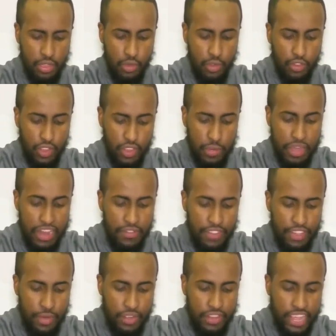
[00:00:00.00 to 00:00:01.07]
Also, the
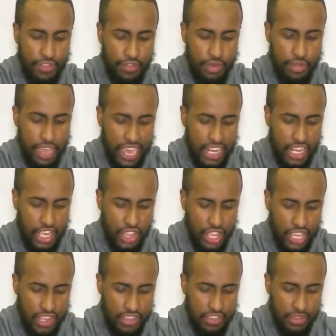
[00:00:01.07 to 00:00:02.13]
benefit that we take from the
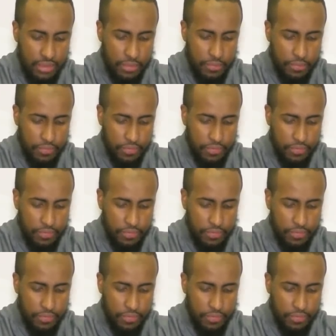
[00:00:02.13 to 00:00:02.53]
hadith is